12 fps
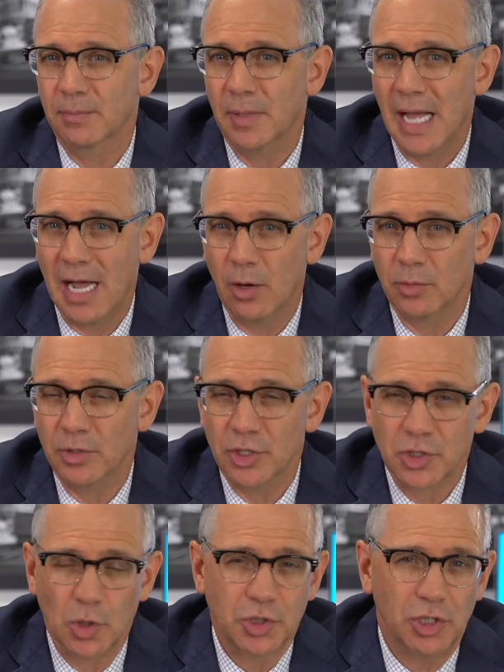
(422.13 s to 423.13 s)
how your
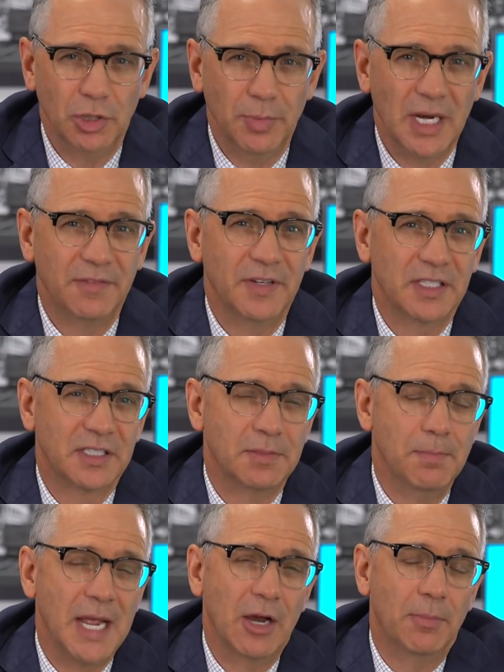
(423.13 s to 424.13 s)
Social Security benefits
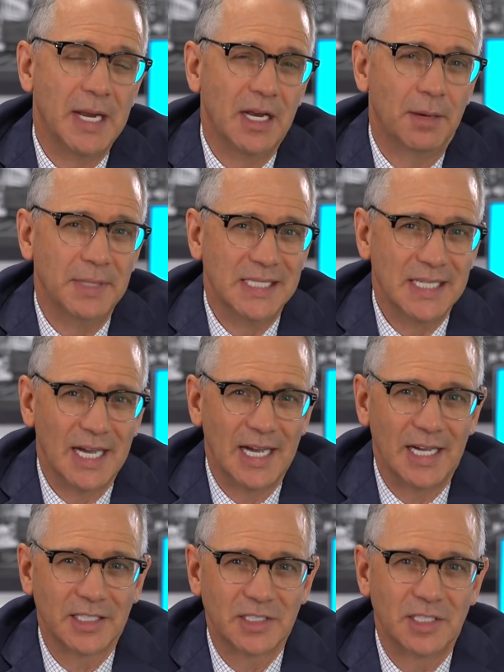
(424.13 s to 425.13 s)
may or may not be
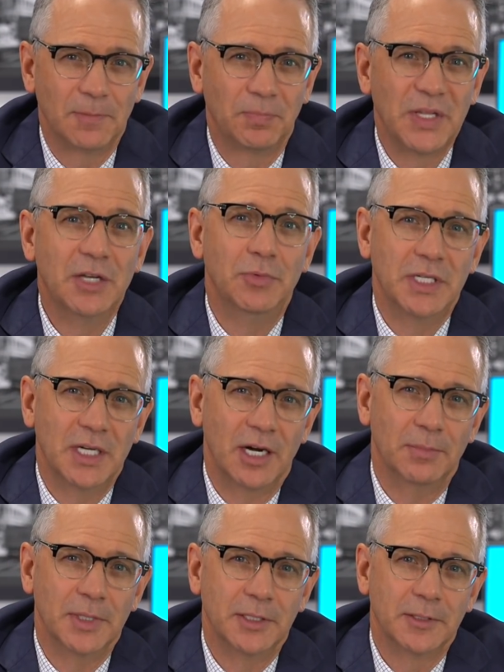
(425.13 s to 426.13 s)
taxed in
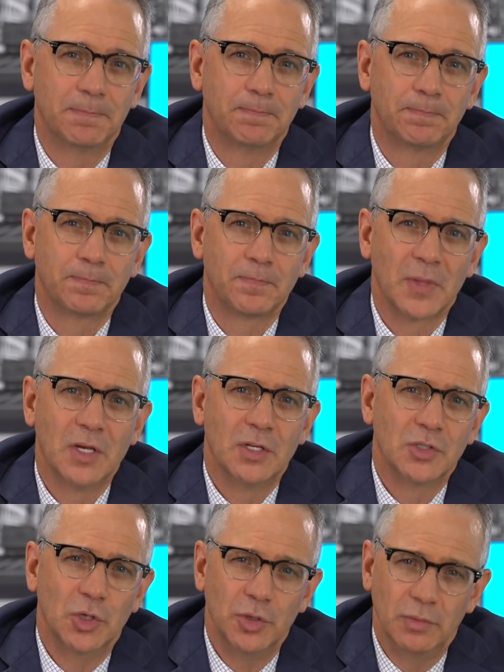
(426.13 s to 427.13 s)
retirement.
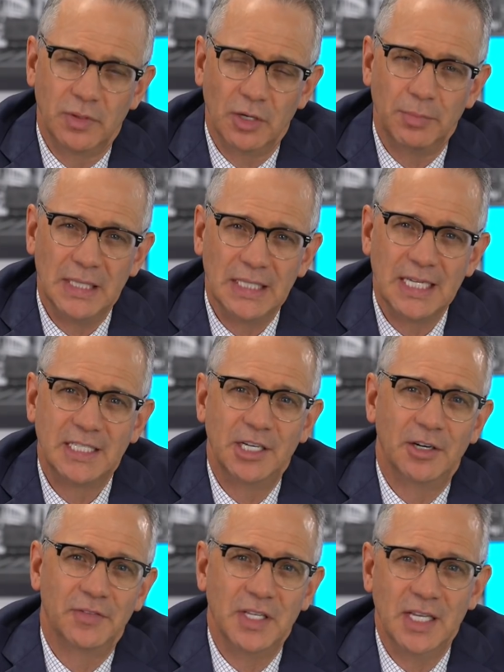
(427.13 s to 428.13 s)
So they'll be linked
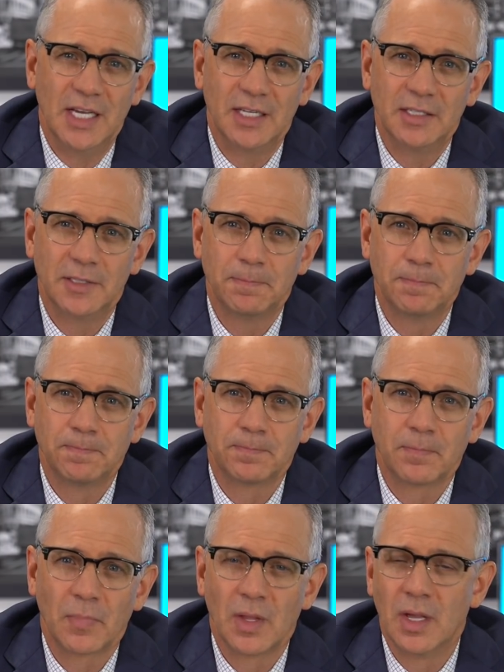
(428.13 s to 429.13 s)
here at the end.
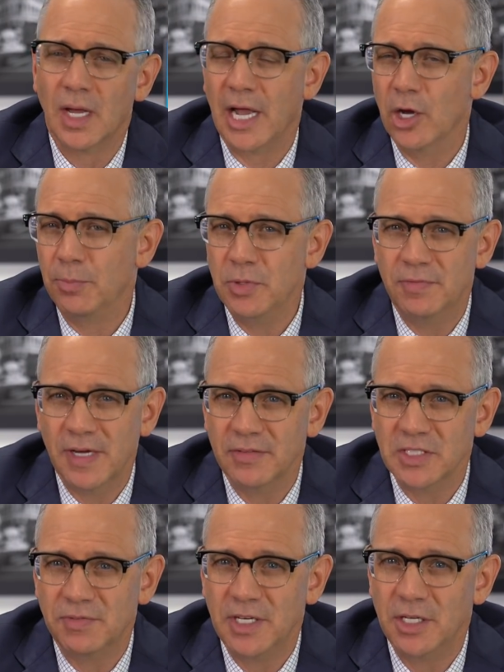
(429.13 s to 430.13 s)
I hope you found
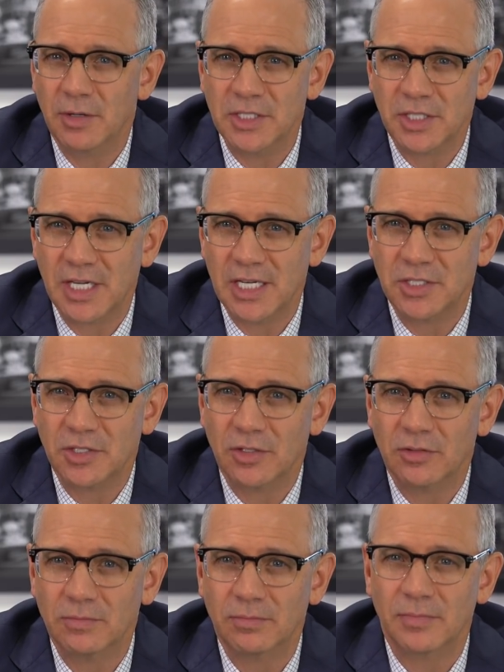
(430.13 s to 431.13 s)
this video
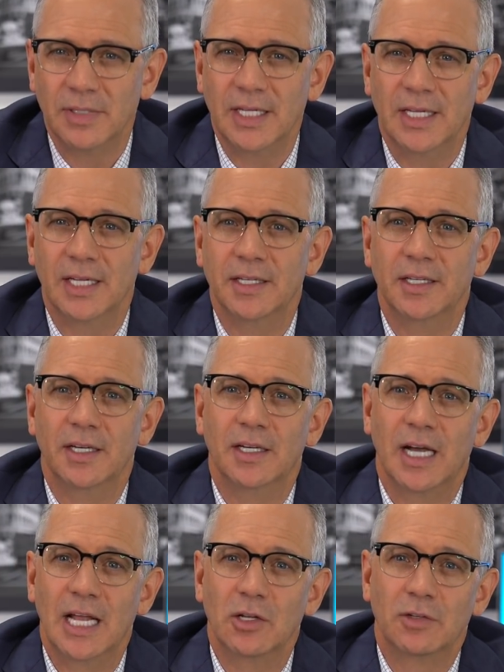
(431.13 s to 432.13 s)
educational, and
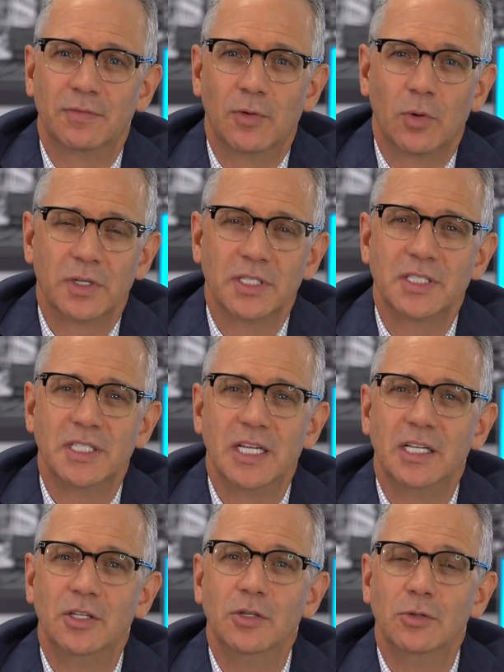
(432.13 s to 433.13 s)
I look forward to
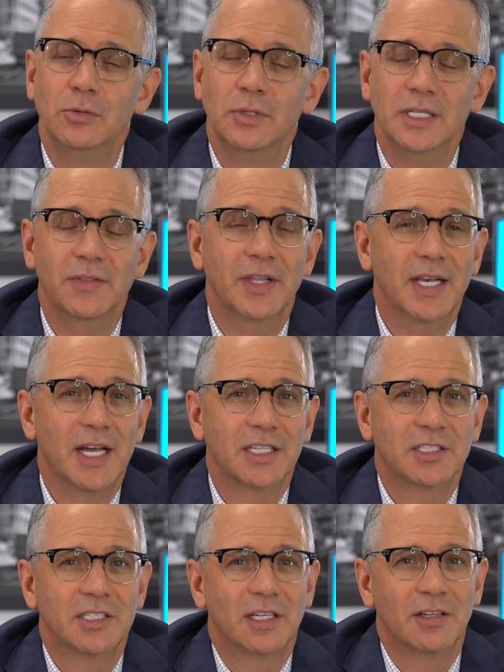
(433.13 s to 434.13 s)
seeing you in the
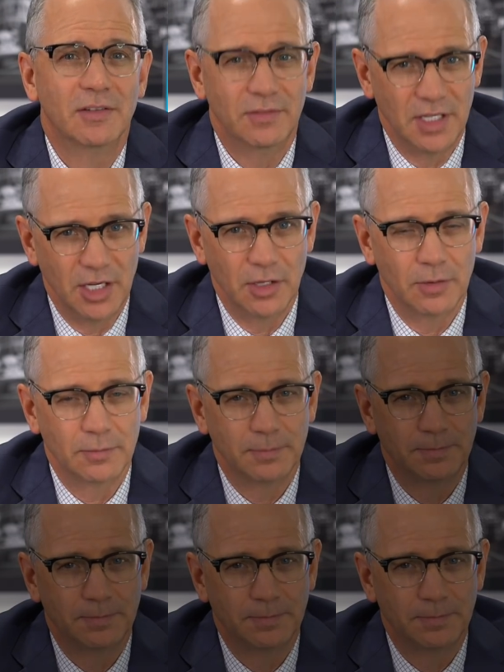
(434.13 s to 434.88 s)
next video.